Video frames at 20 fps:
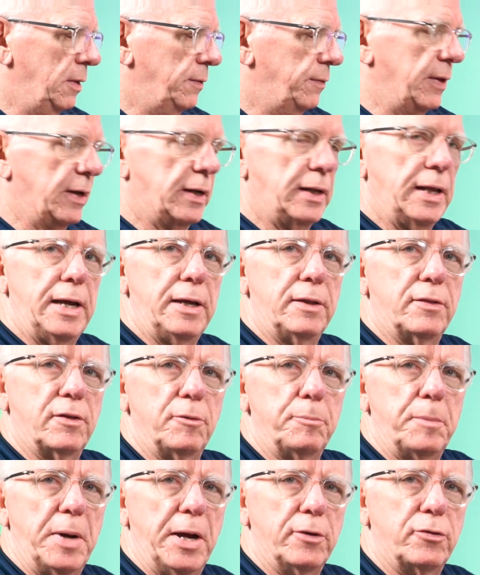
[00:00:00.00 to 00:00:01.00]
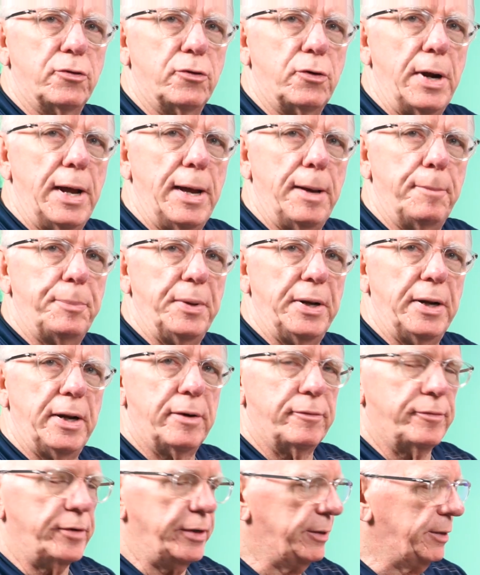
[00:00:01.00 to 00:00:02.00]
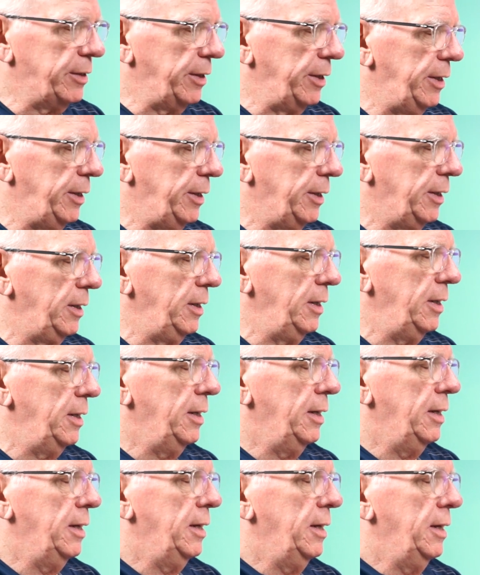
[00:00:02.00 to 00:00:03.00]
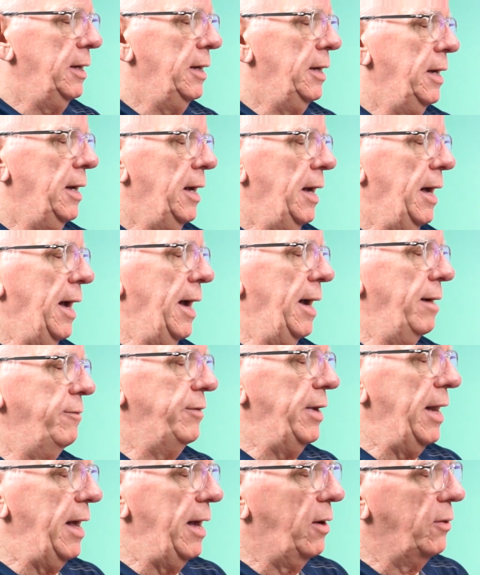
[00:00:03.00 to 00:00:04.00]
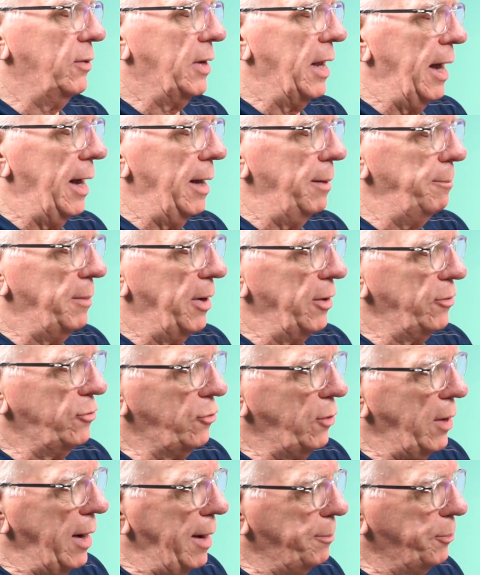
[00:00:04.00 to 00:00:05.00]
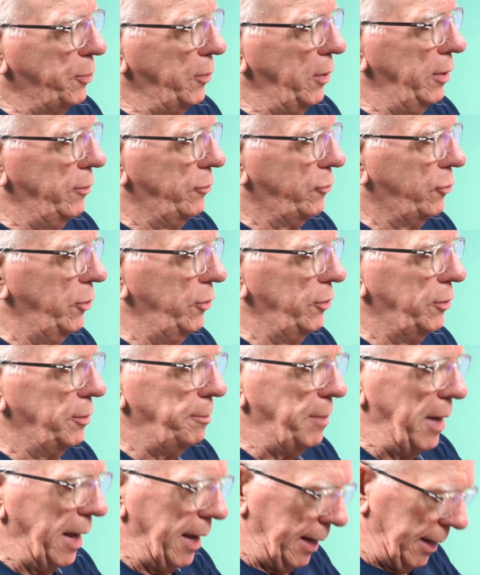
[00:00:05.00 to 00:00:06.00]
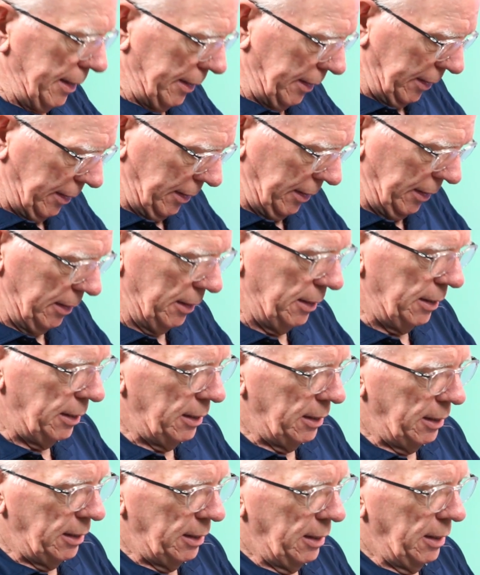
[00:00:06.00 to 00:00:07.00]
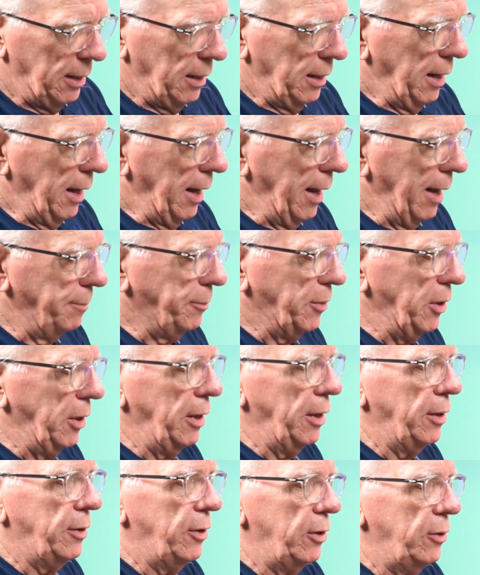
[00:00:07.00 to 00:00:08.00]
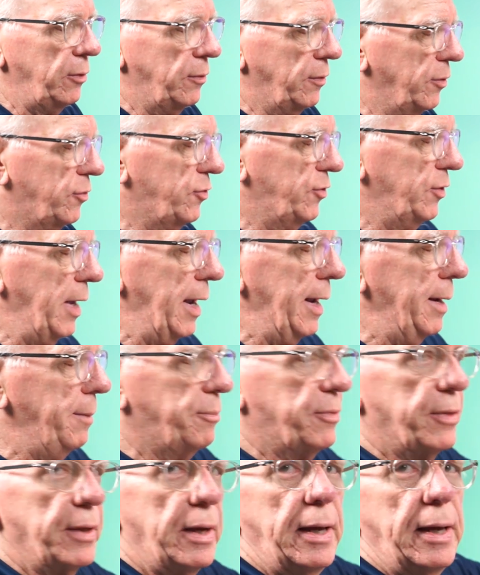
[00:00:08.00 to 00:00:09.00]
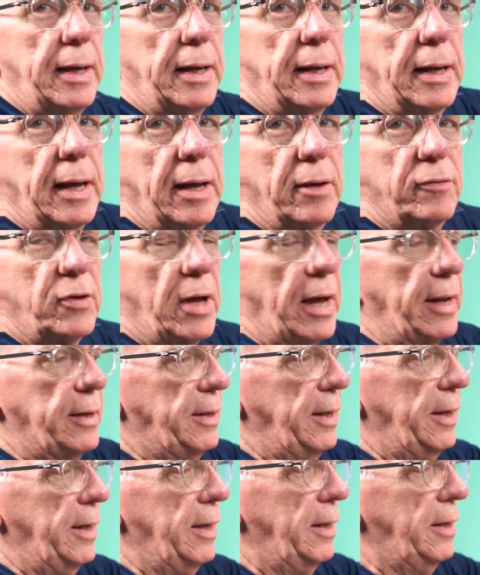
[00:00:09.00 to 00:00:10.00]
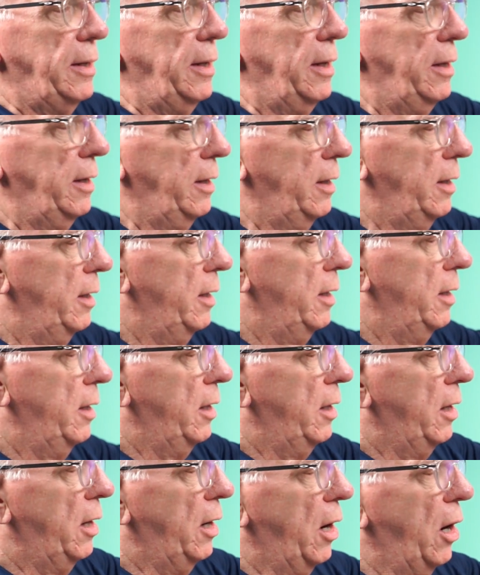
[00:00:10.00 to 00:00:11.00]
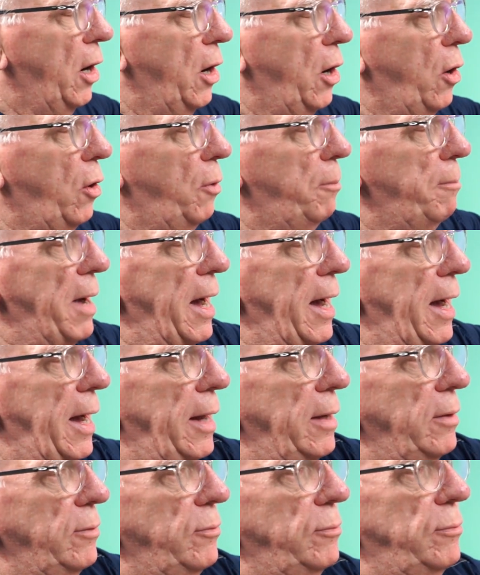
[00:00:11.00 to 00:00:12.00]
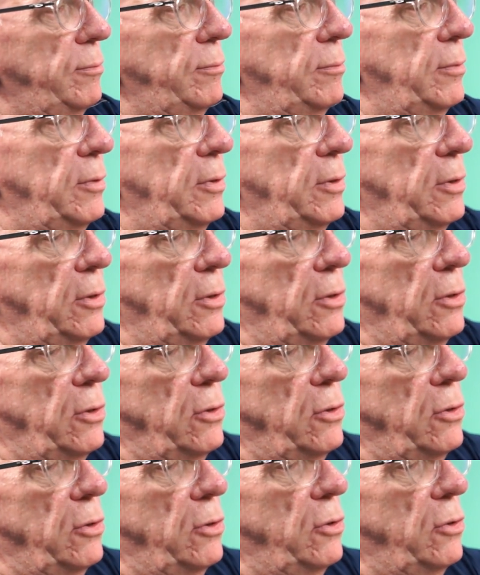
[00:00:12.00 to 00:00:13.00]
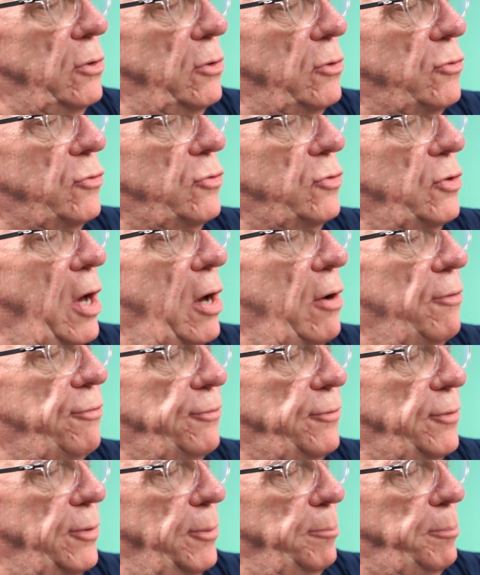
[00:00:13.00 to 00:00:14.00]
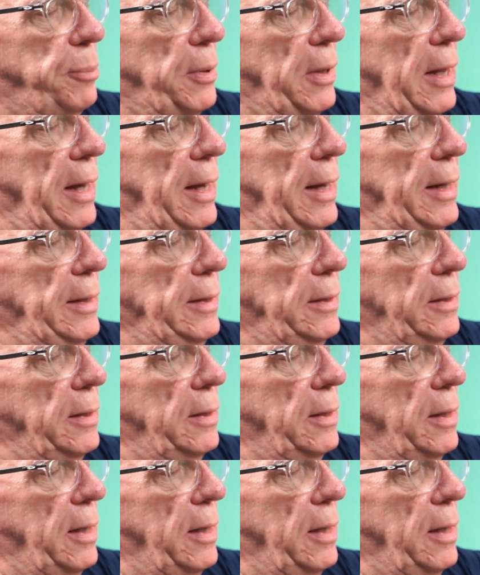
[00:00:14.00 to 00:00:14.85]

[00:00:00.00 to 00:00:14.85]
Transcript: the length of my strap and everything, I've now got my strap run through the back. I'm gonna do the same thing as I did on my soft plate.